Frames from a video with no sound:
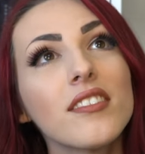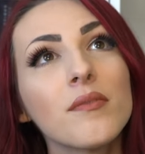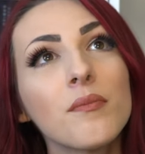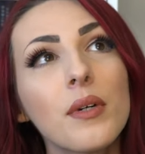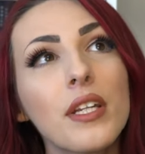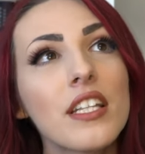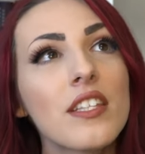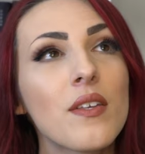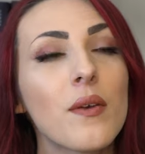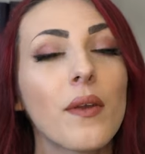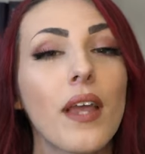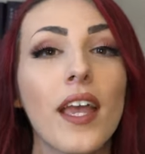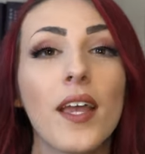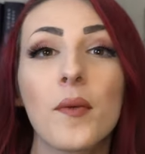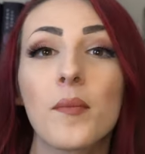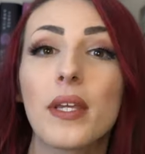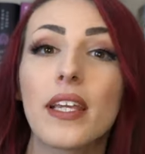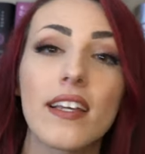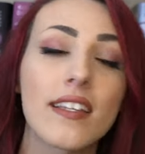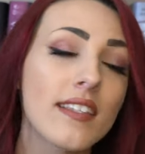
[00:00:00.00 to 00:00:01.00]
but it's
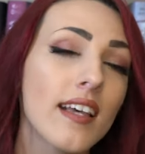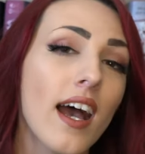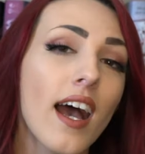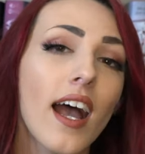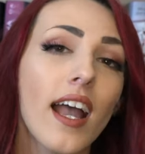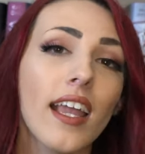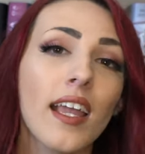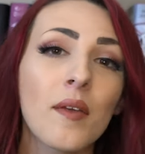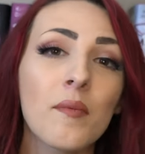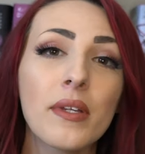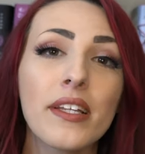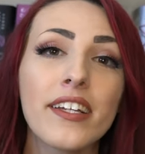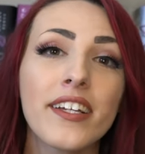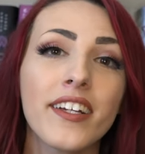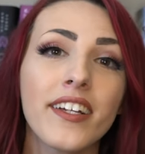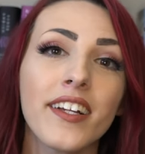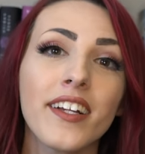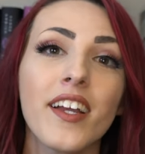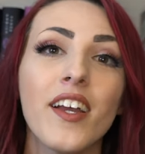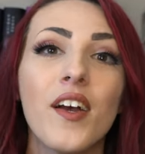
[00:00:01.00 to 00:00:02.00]
okay because I am
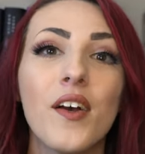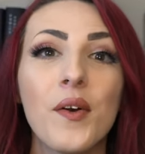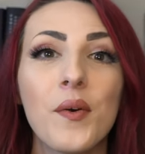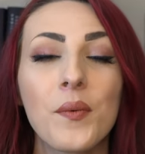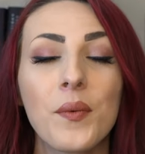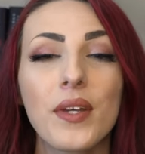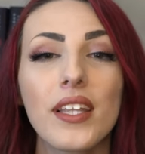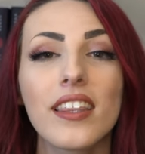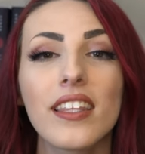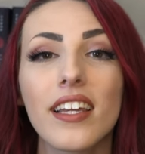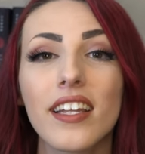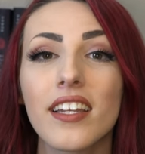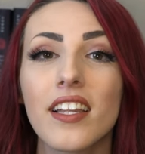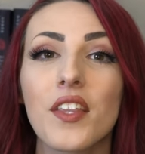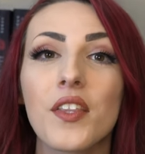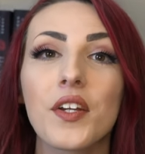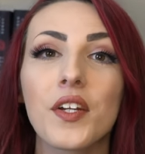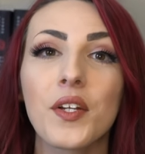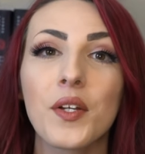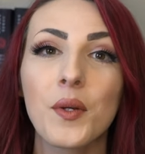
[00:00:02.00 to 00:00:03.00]
here with
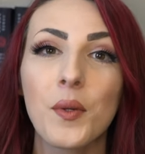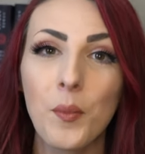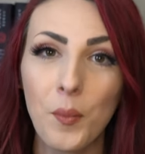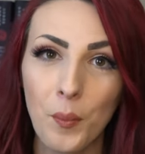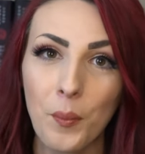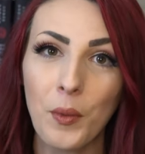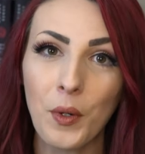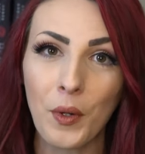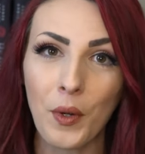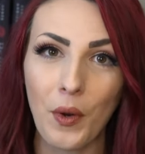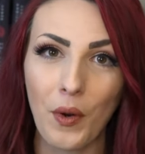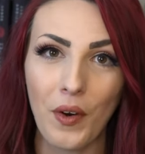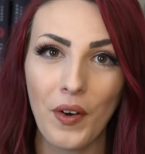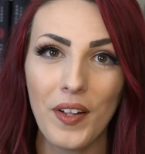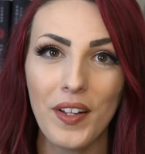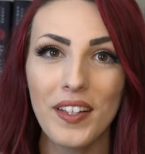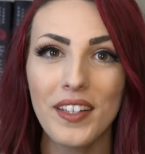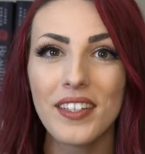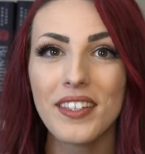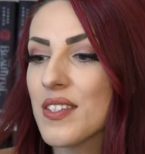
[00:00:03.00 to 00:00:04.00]
another book
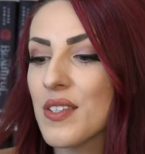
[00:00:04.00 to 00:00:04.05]
haul.